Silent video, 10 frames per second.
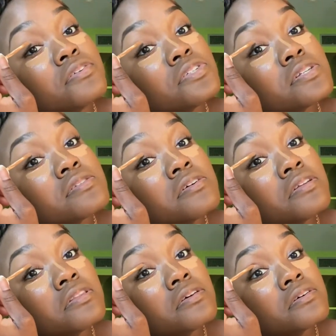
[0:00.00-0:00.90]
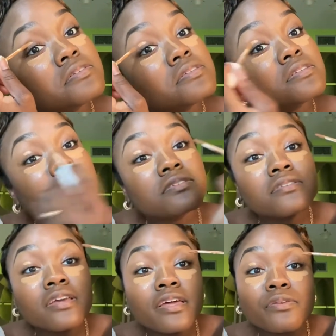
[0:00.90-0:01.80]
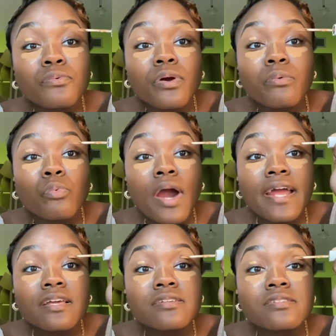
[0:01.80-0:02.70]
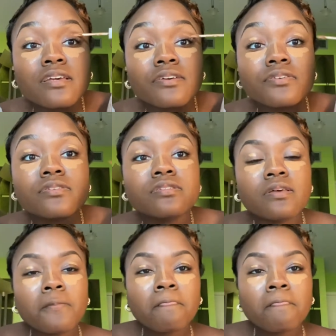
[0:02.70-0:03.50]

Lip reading: just good looks and writing skills.